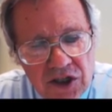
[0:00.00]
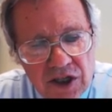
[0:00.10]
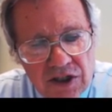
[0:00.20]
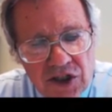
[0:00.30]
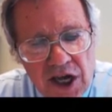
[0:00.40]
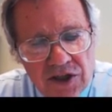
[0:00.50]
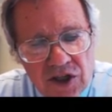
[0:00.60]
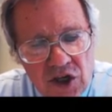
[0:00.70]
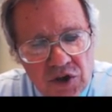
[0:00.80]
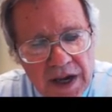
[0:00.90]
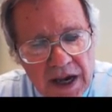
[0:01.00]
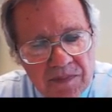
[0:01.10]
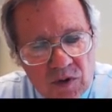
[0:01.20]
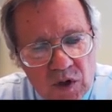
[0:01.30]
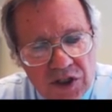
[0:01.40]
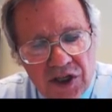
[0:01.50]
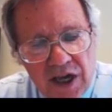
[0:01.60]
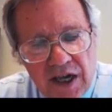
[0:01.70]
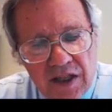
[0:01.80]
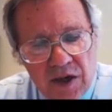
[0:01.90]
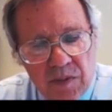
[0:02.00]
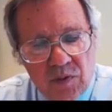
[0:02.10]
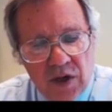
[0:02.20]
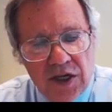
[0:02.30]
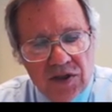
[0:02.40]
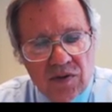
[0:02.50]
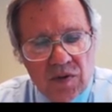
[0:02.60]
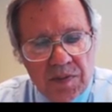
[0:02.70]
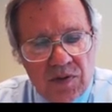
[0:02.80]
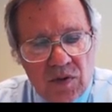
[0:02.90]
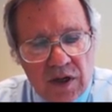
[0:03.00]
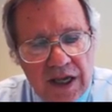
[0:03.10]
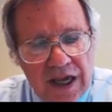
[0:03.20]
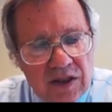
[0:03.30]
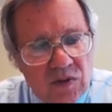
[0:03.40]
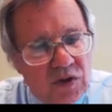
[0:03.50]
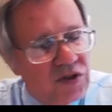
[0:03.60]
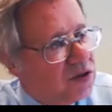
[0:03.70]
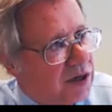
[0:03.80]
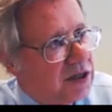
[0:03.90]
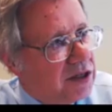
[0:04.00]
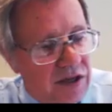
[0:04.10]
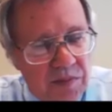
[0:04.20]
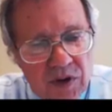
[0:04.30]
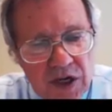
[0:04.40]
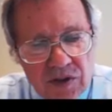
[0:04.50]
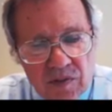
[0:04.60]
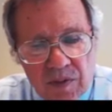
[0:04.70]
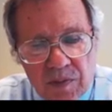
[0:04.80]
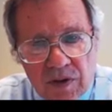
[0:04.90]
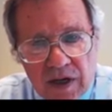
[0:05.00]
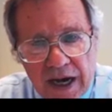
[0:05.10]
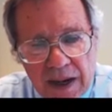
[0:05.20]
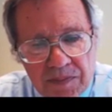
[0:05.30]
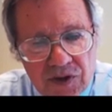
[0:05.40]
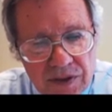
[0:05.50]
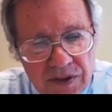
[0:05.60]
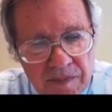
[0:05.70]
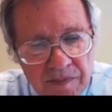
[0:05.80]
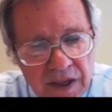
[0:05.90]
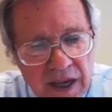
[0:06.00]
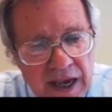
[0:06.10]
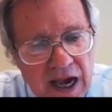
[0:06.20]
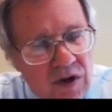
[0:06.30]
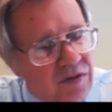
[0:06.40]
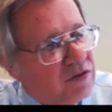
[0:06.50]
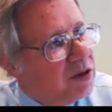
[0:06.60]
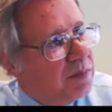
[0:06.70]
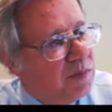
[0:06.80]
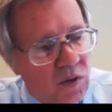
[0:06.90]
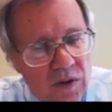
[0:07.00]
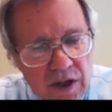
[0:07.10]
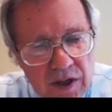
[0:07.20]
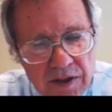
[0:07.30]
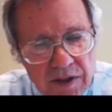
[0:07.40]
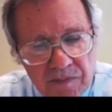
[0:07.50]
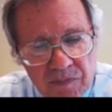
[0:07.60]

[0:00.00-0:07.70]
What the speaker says: change in USPAP retained the appraisal report and the restricted appraisal report options. However, the board